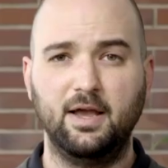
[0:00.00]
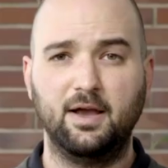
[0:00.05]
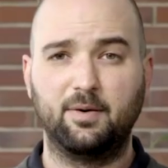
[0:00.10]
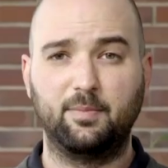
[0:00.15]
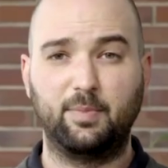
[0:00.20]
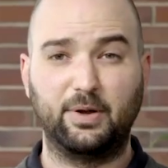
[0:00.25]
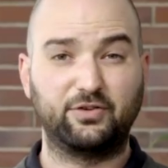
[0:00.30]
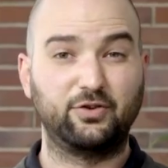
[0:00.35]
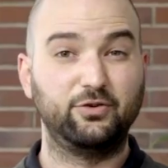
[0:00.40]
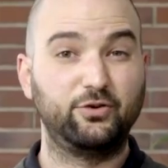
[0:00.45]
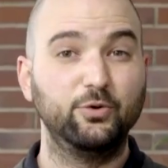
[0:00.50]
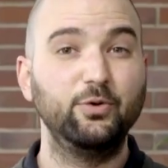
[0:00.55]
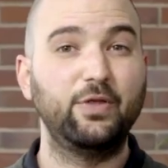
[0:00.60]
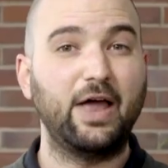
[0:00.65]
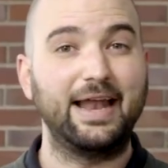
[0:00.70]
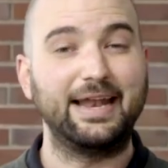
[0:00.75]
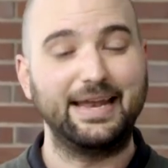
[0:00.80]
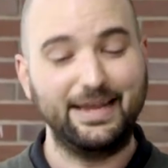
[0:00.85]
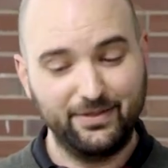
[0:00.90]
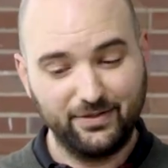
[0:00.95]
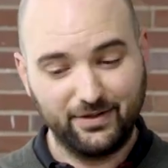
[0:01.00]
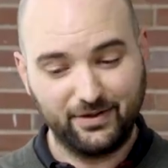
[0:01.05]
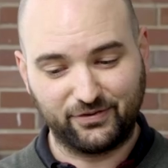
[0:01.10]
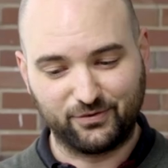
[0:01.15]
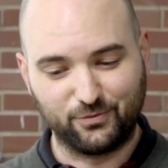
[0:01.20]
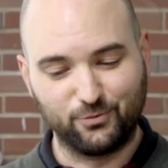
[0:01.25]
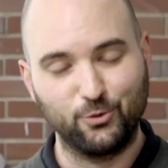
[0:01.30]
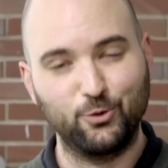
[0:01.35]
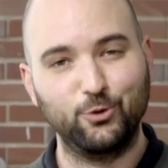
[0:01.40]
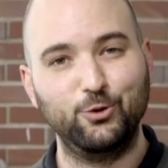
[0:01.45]
But to do that in
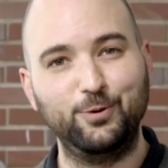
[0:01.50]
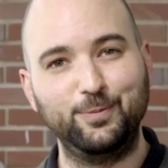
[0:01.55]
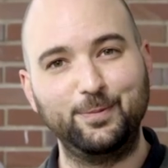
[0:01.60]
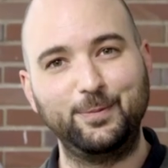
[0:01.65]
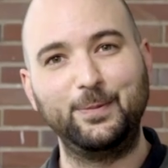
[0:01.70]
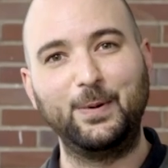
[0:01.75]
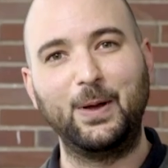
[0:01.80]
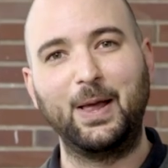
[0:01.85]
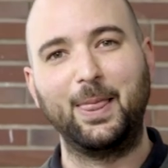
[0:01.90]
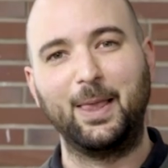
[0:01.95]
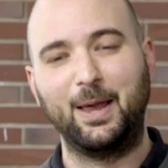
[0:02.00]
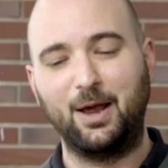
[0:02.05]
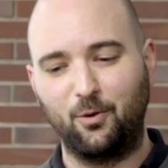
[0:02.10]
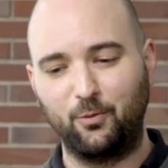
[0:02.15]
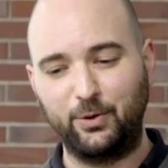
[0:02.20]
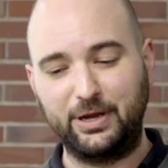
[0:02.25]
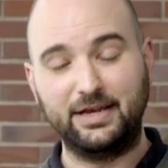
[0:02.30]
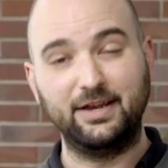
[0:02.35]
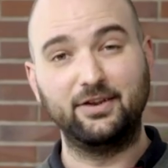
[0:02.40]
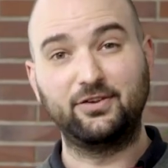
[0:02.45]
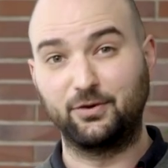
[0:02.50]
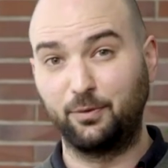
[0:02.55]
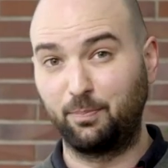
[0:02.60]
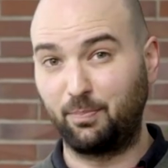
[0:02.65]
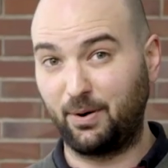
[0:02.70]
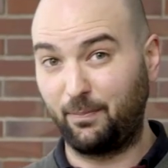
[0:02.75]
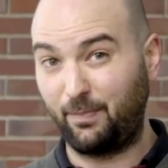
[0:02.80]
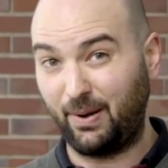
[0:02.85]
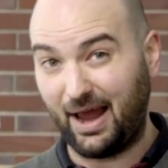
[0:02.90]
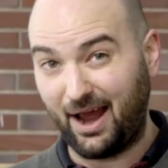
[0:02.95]
this room, we need to
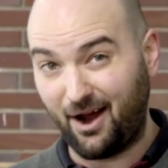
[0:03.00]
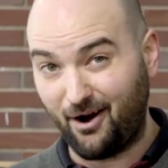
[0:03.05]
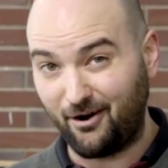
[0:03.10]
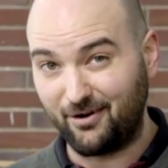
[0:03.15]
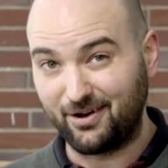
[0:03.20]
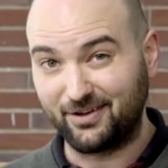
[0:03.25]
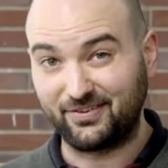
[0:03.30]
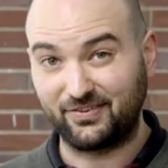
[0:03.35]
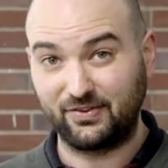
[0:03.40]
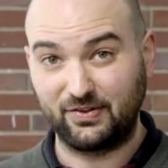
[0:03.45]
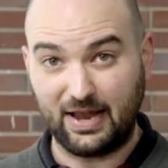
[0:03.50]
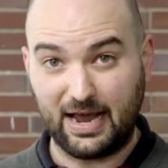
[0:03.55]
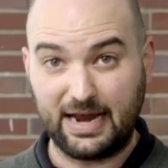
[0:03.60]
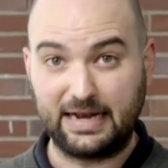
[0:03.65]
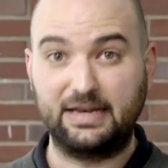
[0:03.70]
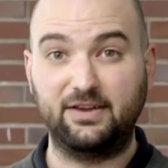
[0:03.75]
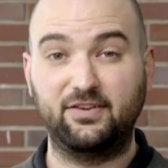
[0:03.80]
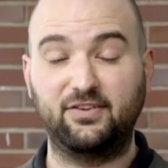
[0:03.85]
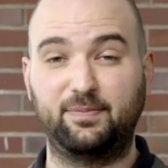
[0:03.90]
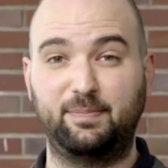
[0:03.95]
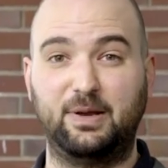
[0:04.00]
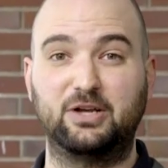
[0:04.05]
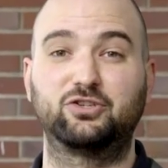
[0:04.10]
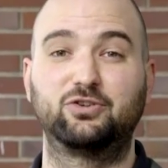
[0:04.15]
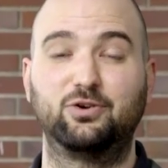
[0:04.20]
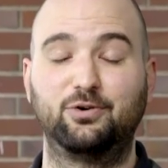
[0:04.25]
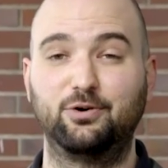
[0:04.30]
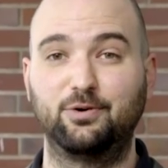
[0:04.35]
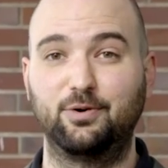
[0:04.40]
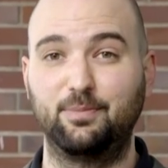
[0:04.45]
prepare a slightly
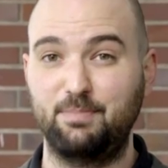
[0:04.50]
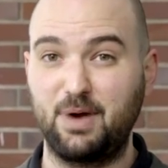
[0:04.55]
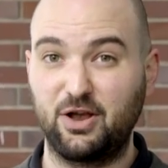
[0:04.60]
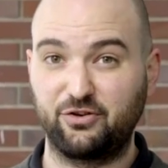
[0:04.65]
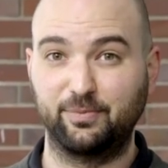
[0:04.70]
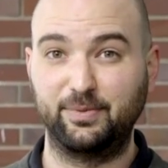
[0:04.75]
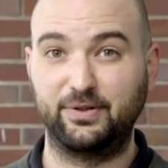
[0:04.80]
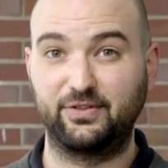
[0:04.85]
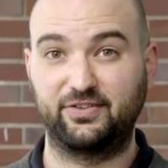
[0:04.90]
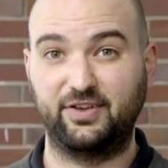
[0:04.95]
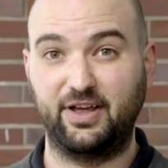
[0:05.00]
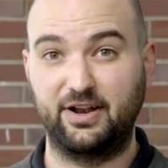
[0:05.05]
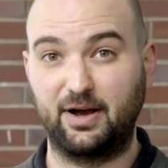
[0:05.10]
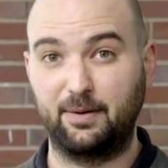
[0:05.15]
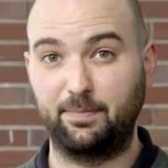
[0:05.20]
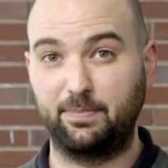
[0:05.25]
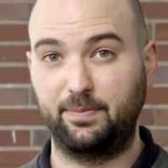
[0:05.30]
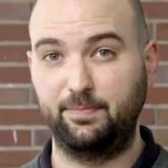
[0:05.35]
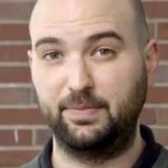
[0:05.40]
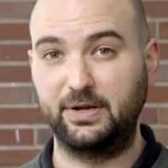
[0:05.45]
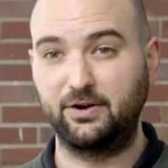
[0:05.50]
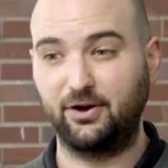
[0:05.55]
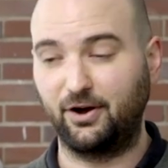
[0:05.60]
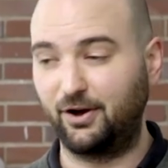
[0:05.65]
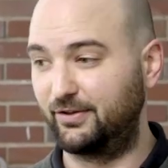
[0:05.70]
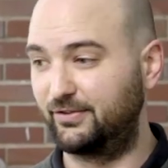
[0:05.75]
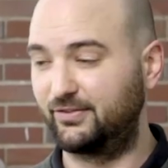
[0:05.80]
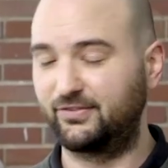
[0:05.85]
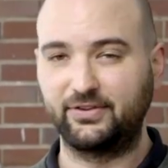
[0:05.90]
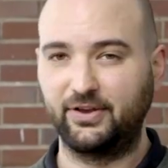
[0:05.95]
special measurement setup,
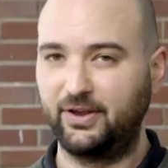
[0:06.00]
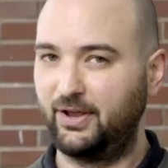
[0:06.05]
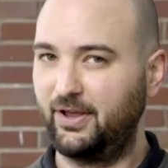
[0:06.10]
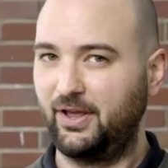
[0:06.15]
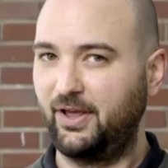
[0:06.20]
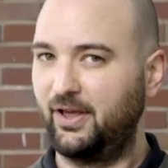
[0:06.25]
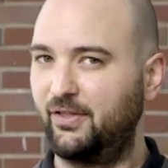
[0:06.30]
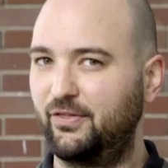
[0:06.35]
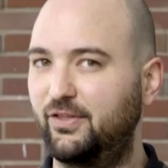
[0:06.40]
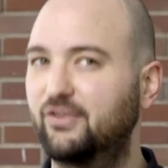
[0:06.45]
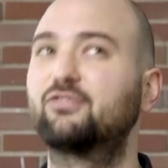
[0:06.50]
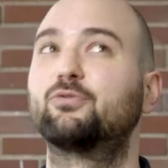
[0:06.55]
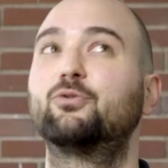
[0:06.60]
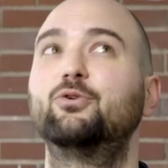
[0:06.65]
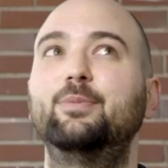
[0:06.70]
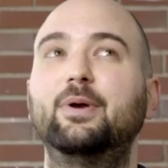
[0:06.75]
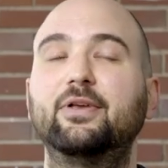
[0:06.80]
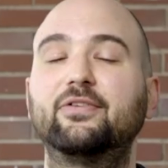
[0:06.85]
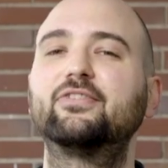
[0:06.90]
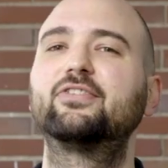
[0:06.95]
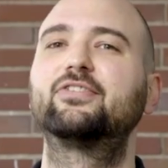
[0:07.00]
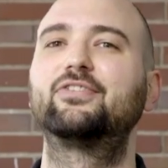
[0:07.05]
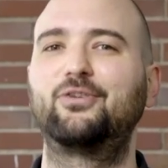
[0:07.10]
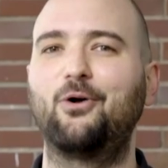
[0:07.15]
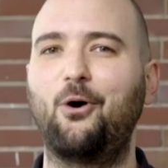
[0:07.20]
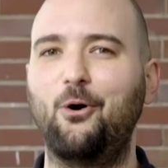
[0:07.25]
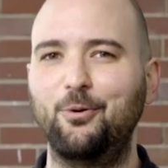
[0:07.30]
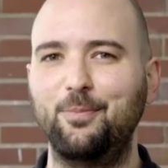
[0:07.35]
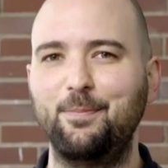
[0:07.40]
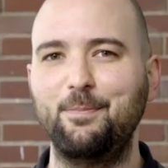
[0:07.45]
because this room is
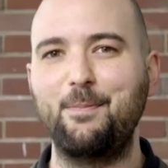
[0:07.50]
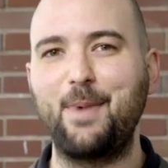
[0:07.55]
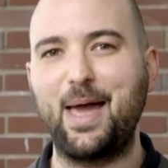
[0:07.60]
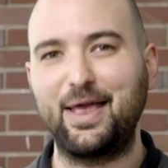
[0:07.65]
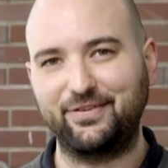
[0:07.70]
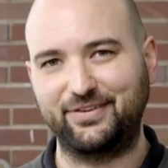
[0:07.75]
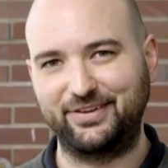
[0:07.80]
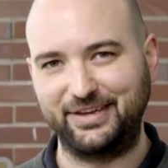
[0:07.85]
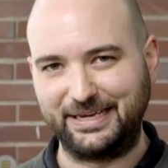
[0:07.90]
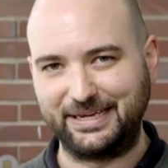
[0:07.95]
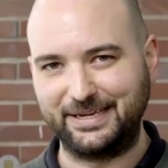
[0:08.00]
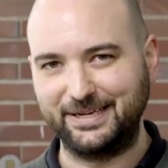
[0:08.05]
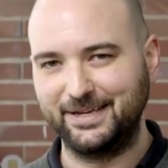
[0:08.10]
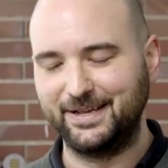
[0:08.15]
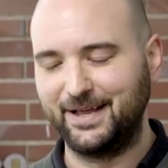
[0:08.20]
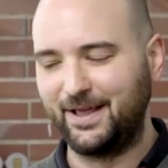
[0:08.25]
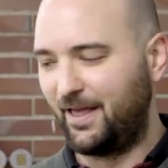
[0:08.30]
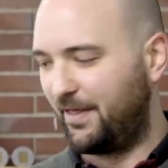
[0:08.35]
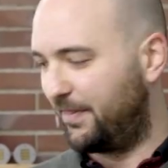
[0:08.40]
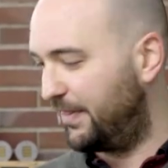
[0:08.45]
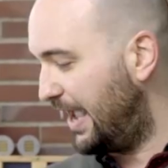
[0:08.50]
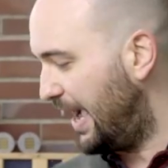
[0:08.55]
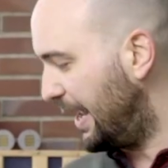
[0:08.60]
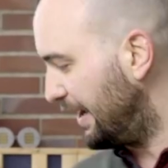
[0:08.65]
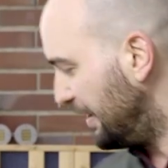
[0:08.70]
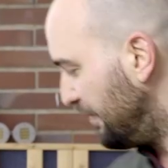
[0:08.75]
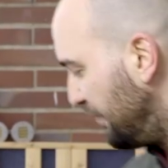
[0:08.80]
so messy that